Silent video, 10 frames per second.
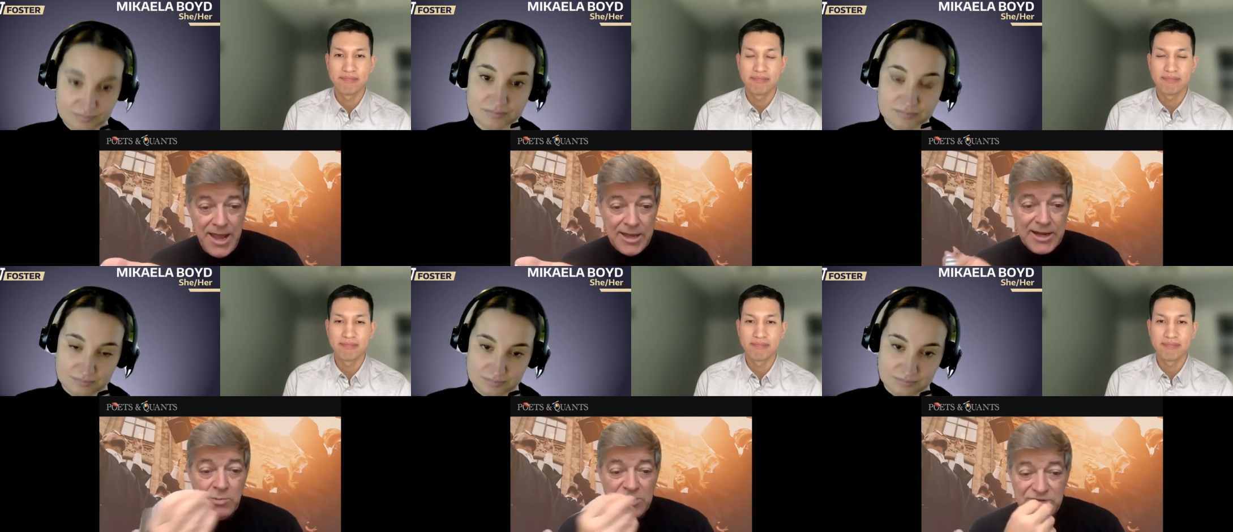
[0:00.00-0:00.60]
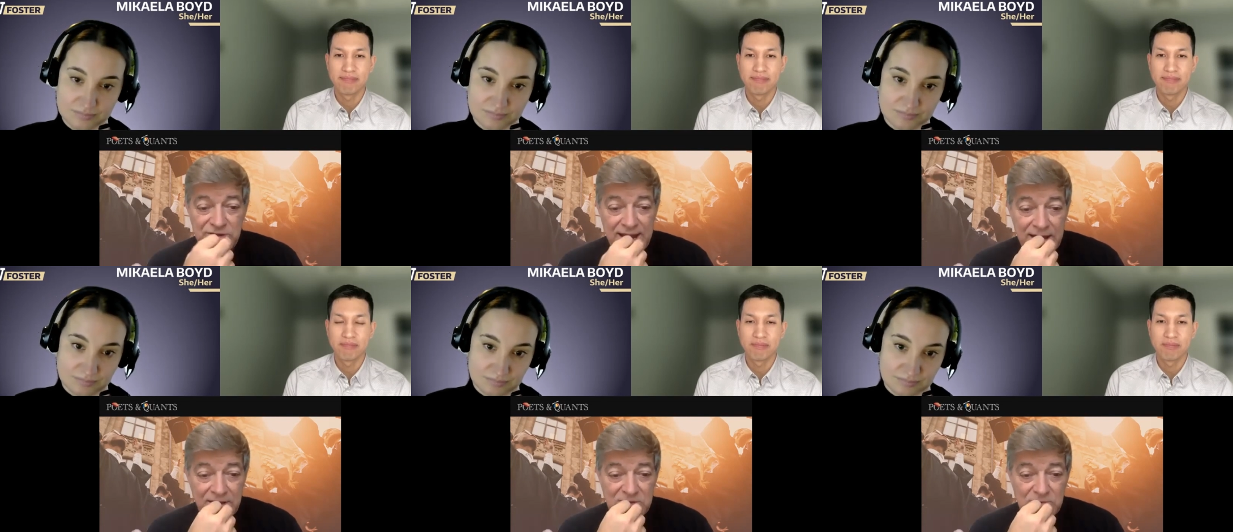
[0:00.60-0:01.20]
Speaker 1: And I wonder
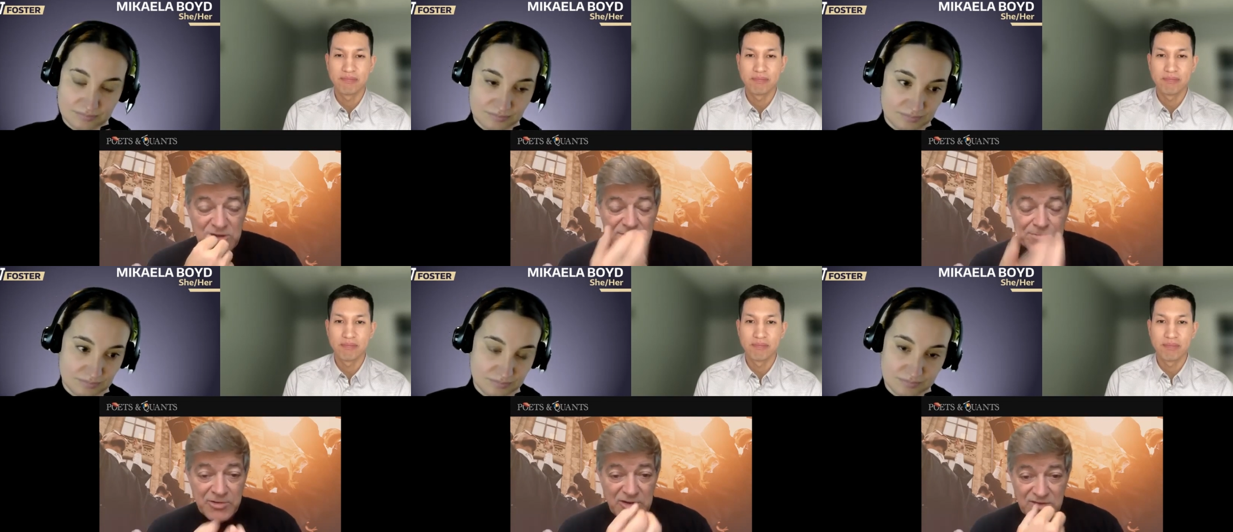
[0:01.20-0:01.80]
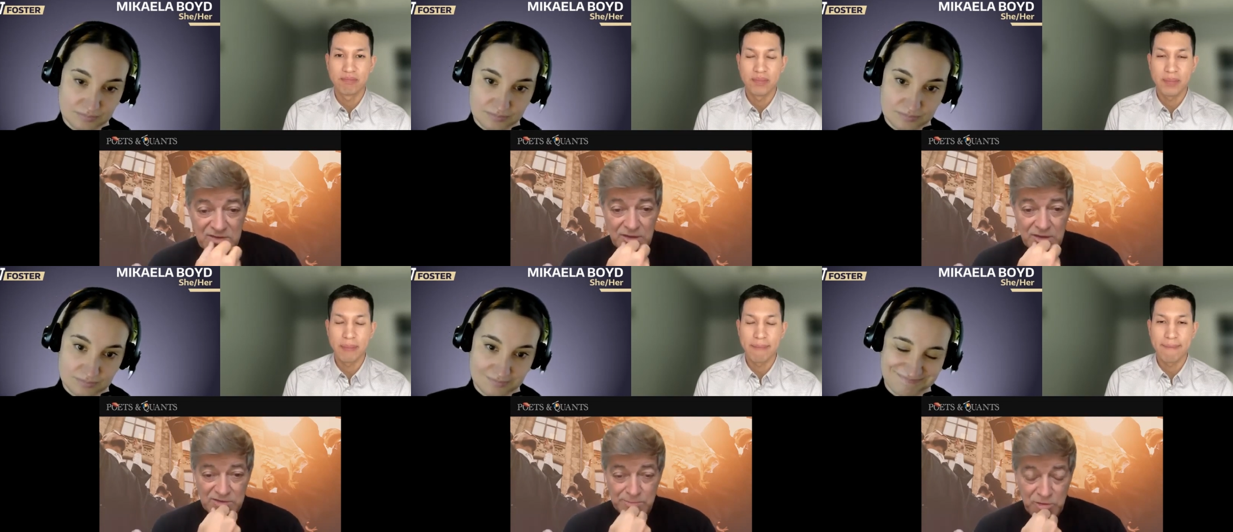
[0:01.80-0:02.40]
how you experienced
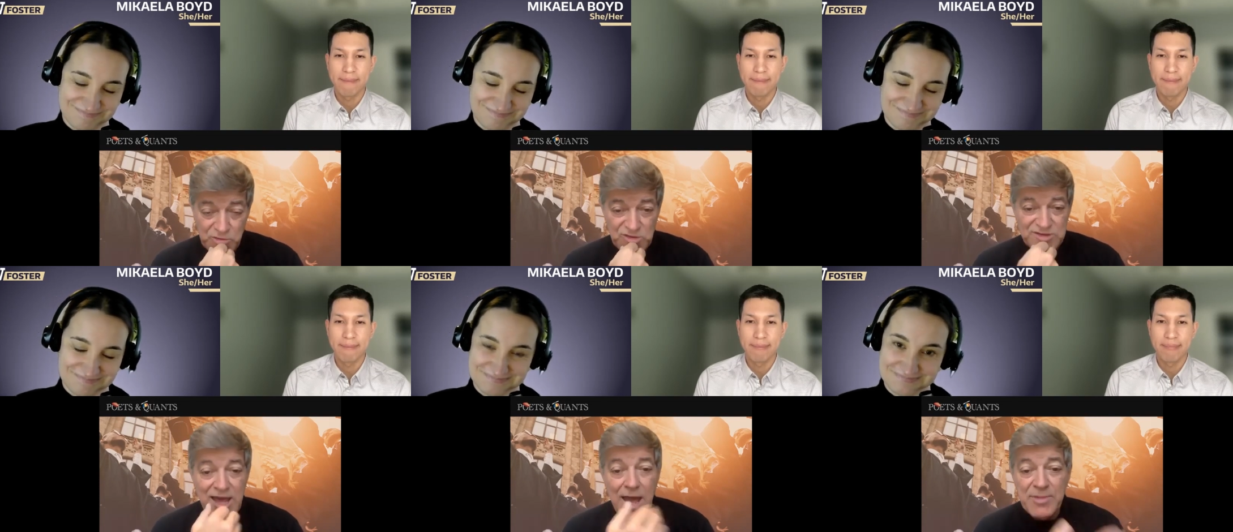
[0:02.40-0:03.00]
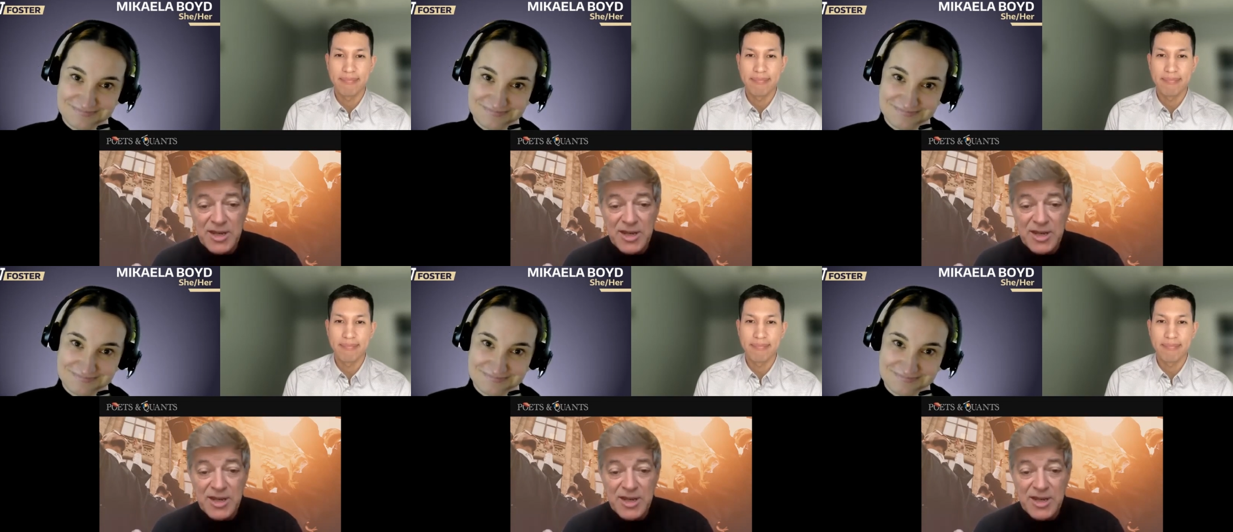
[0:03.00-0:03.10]
those immersions, how